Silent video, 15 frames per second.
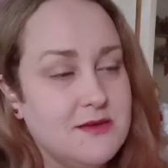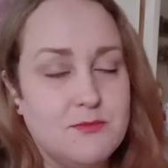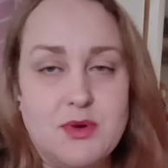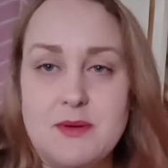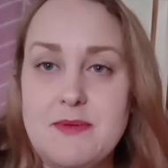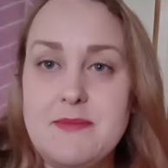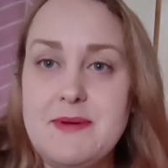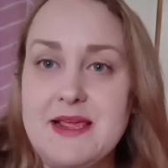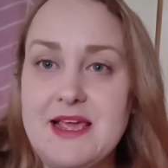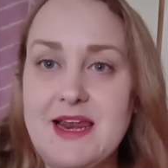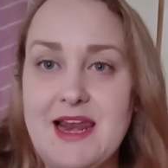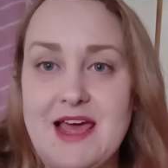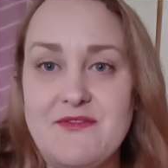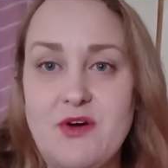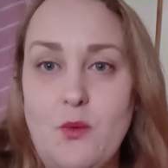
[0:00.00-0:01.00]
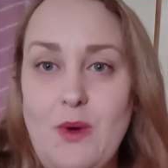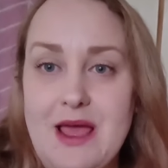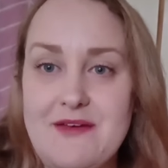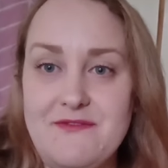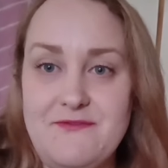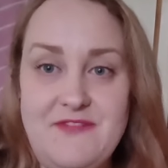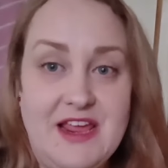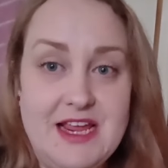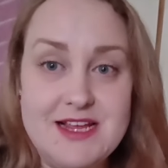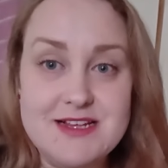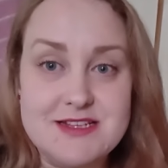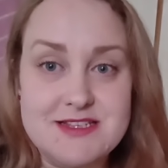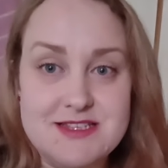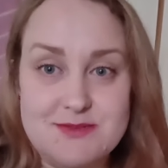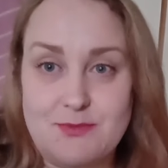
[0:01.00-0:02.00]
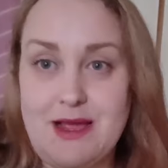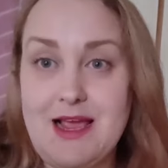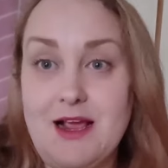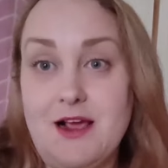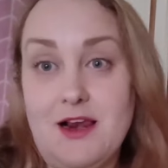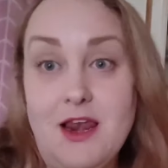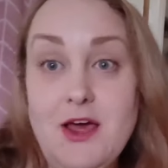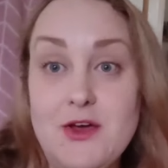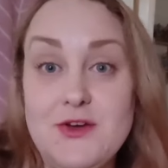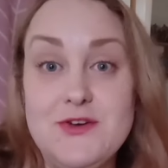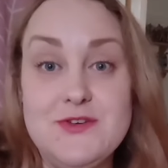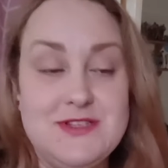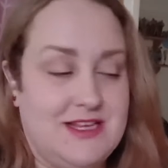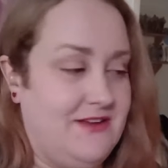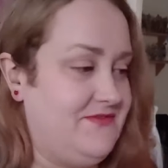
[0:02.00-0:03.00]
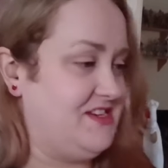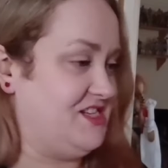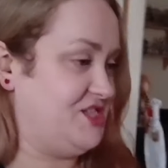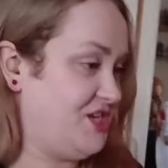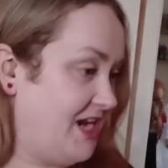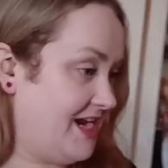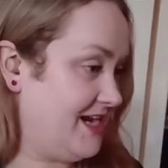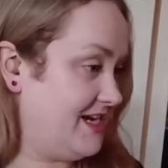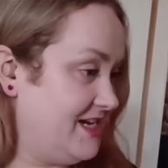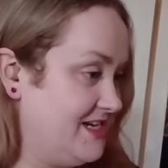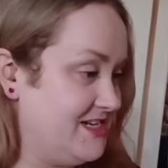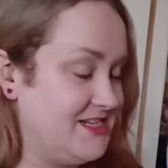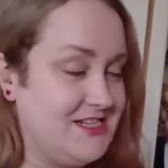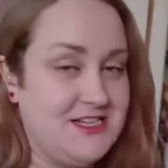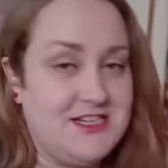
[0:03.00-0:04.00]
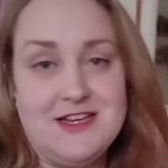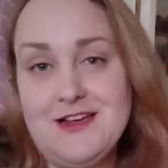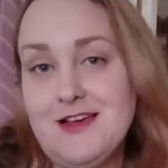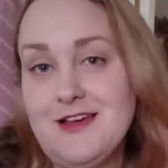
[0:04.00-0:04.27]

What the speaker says: I'm probably gonna have a wet face, wet clothes, I have to change.